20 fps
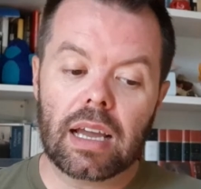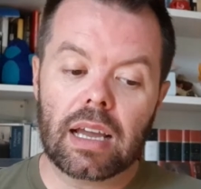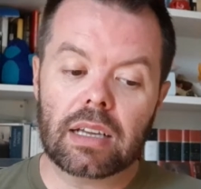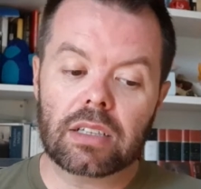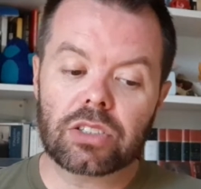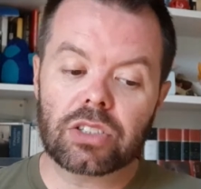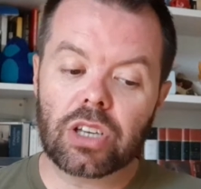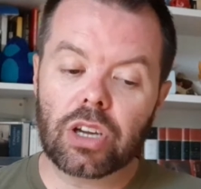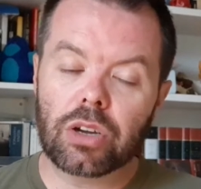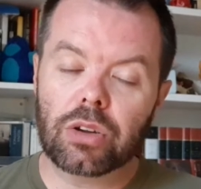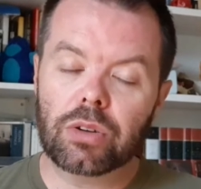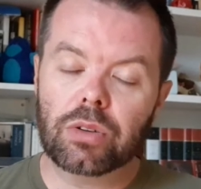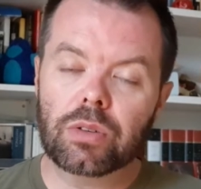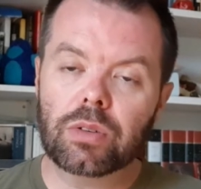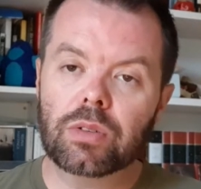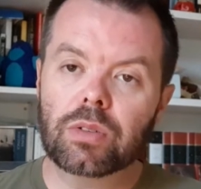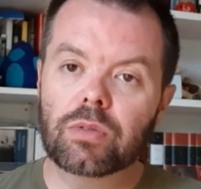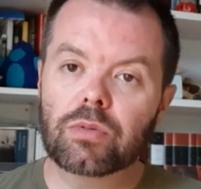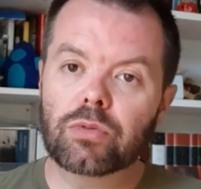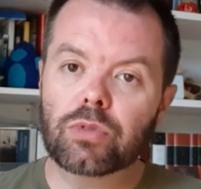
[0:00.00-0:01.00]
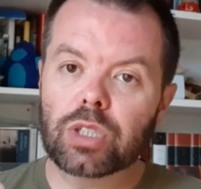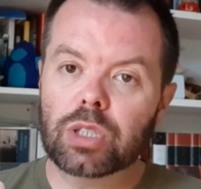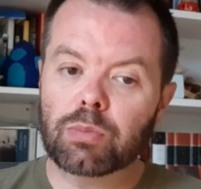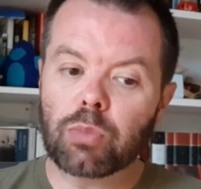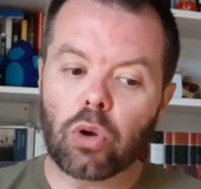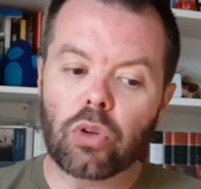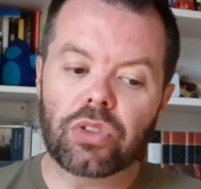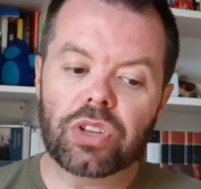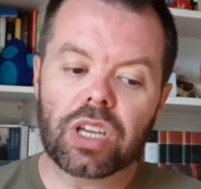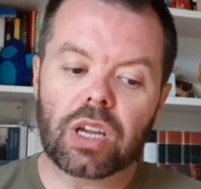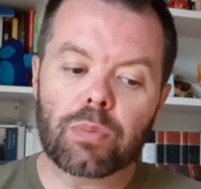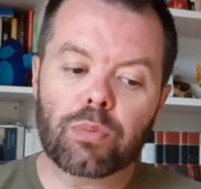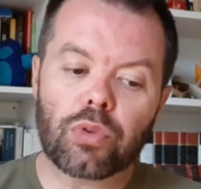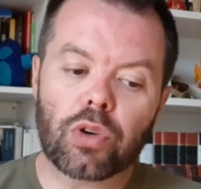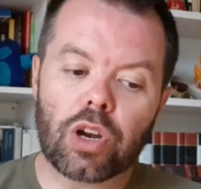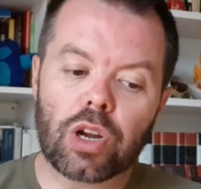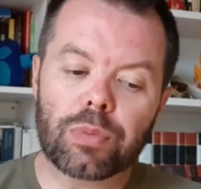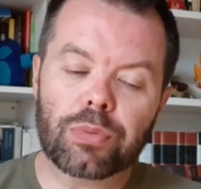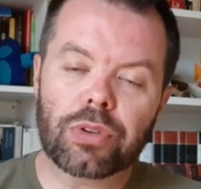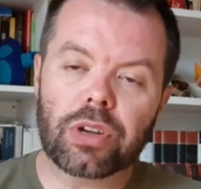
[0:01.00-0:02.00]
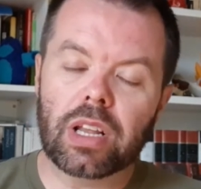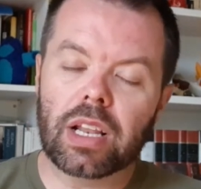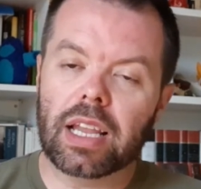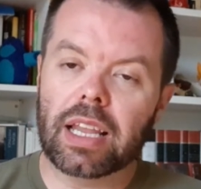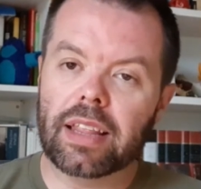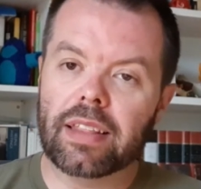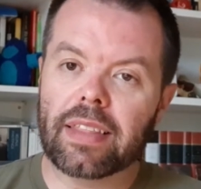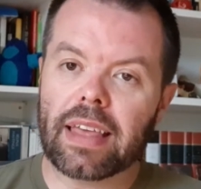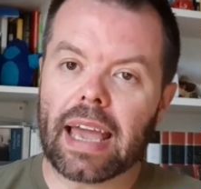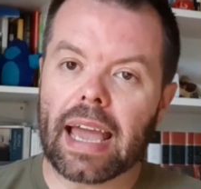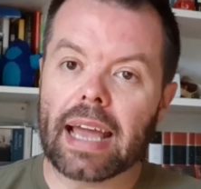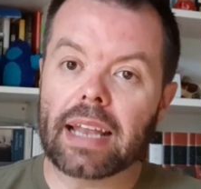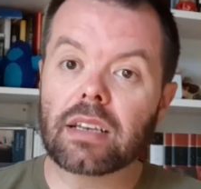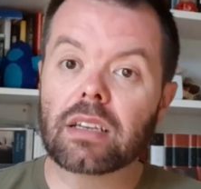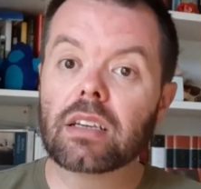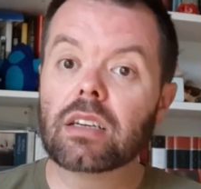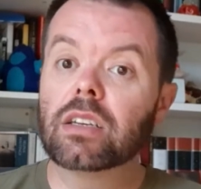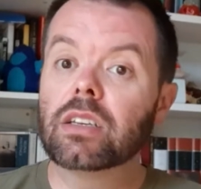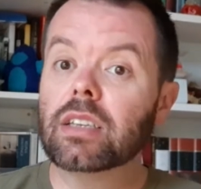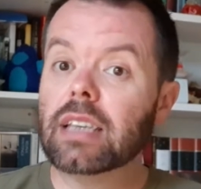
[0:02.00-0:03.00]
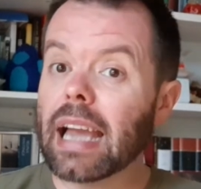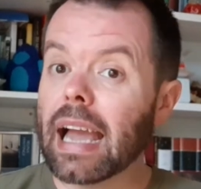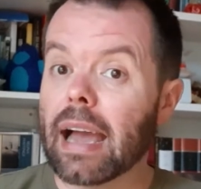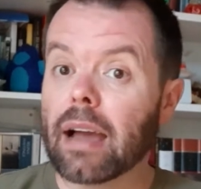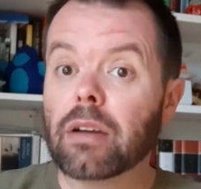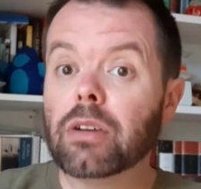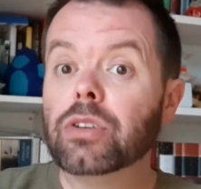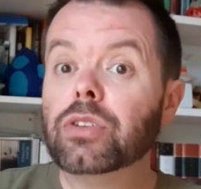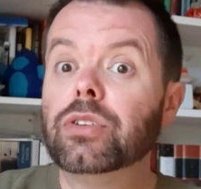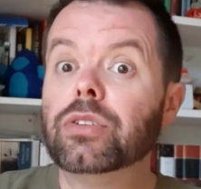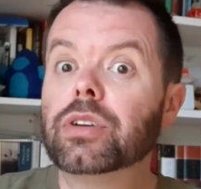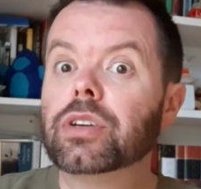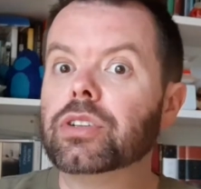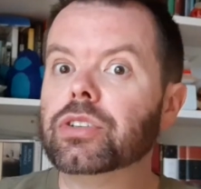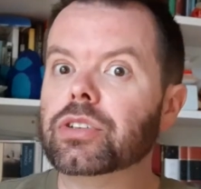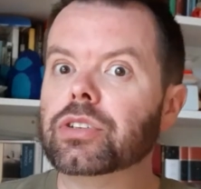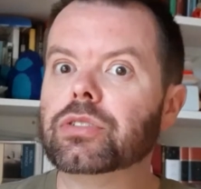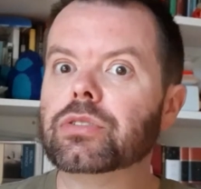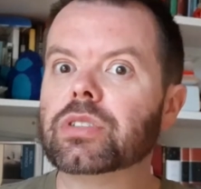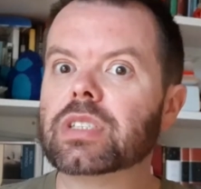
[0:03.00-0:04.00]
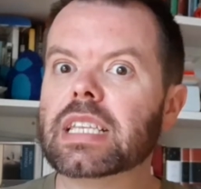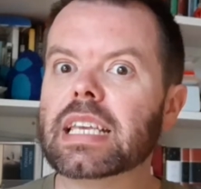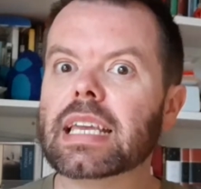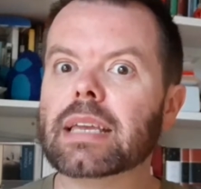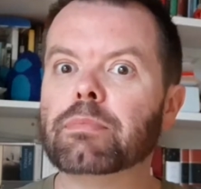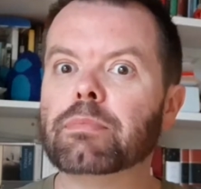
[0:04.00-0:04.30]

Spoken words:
So responding appropriately then, you can use the